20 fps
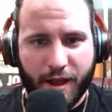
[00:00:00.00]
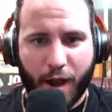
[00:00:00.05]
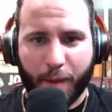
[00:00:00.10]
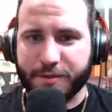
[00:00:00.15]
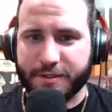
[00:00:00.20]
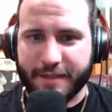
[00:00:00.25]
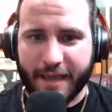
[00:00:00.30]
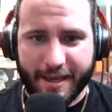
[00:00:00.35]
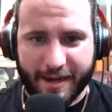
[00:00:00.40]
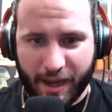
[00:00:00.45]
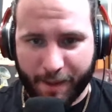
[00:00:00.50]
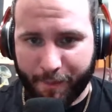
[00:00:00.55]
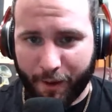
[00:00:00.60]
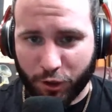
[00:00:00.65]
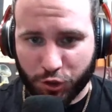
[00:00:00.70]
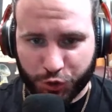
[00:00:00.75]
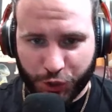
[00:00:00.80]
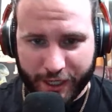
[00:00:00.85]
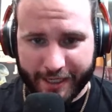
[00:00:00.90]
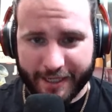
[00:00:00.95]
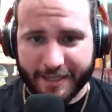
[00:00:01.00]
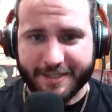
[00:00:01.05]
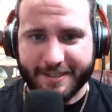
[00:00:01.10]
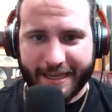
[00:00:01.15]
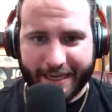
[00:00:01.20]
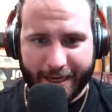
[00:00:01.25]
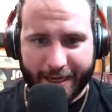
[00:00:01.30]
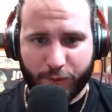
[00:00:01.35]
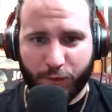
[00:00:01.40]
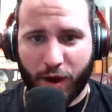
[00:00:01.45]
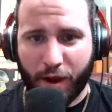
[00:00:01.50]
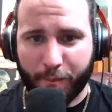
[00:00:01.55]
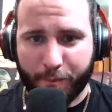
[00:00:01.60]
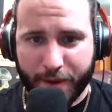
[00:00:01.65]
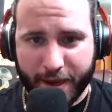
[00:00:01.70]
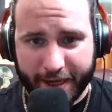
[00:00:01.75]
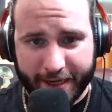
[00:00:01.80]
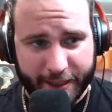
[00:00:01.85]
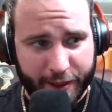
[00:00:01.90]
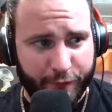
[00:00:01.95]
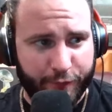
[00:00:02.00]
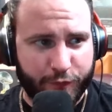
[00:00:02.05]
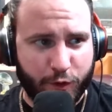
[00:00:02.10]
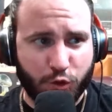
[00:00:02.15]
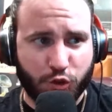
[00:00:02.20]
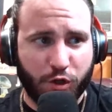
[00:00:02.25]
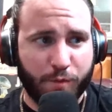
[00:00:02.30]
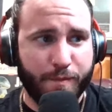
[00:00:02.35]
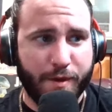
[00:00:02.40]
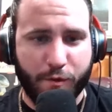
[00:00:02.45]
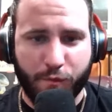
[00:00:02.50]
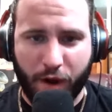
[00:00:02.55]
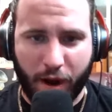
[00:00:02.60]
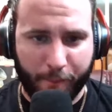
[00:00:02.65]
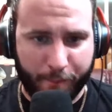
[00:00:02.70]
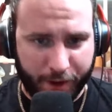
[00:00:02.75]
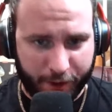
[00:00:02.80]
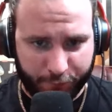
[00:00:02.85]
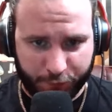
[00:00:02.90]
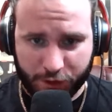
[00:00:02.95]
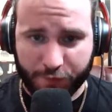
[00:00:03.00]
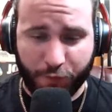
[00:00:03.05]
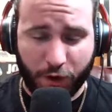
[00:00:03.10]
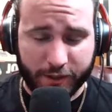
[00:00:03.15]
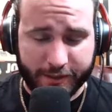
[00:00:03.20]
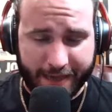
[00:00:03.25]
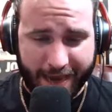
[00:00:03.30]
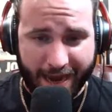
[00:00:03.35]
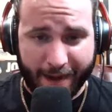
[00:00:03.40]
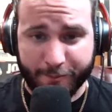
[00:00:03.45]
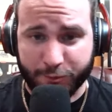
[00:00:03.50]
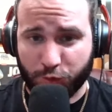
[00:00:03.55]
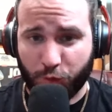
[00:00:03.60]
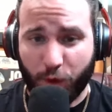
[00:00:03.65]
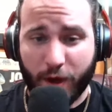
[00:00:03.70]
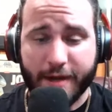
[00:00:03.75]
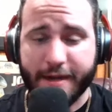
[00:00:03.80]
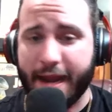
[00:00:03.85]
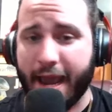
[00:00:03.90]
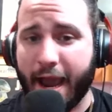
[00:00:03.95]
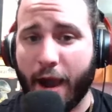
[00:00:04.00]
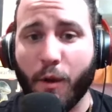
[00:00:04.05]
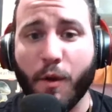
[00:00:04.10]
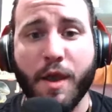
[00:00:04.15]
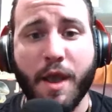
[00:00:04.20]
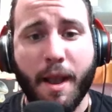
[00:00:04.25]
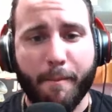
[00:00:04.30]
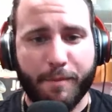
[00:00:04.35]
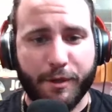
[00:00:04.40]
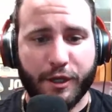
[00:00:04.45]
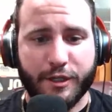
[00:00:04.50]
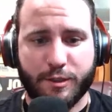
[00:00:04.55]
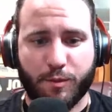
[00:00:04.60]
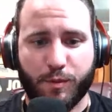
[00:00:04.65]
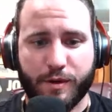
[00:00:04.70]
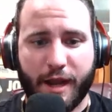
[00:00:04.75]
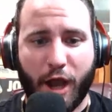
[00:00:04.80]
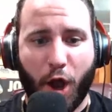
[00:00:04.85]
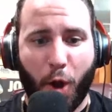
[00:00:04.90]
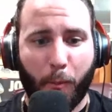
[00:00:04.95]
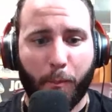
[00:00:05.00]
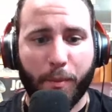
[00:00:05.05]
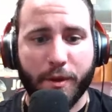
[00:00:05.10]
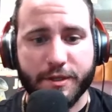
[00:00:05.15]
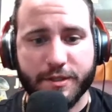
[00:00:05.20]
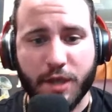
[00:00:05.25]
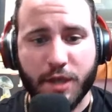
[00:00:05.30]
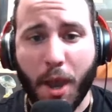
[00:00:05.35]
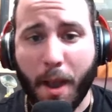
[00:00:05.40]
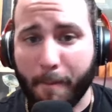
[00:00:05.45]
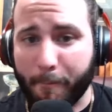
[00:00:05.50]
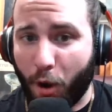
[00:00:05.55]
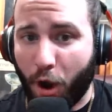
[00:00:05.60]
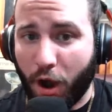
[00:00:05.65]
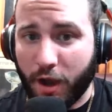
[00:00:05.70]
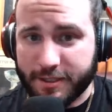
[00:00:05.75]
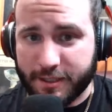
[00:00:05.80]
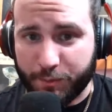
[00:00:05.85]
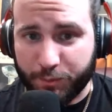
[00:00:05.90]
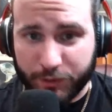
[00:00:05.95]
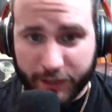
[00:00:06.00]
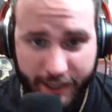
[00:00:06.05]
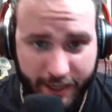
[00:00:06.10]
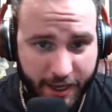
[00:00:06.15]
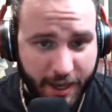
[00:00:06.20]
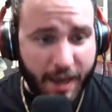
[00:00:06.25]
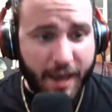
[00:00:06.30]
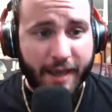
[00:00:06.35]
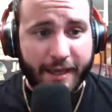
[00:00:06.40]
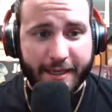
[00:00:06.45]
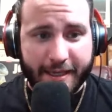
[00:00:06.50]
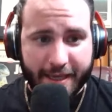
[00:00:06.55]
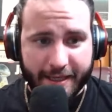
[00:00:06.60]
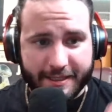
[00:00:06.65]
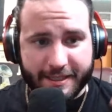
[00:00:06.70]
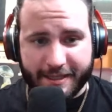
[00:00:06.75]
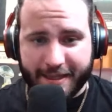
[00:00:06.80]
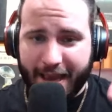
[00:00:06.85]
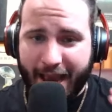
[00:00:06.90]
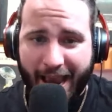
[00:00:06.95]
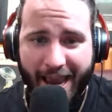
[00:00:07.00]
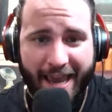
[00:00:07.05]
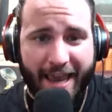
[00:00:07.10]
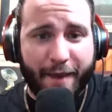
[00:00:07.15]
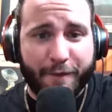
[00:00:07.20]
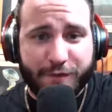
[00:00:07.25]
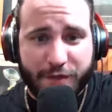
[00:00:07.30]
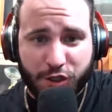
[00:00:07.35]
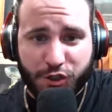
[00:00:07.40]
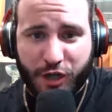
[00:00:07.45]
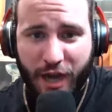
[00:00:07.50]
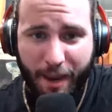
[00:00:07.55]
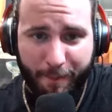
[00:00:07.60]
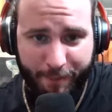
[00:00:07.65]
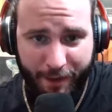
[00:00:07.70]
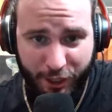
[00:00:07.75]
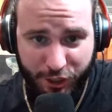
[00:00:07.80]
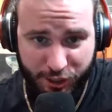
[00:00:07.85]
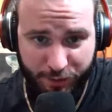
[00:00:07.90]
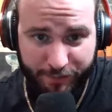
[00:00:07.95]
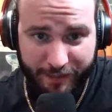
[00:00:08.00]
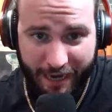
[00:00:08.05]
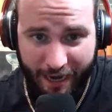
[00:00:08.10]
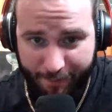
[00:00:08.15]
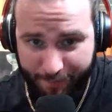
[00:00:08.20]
upset about trading a second round pick and a future mid round pick for Davante Adams right now, because it would help us possibly get to the A F C championship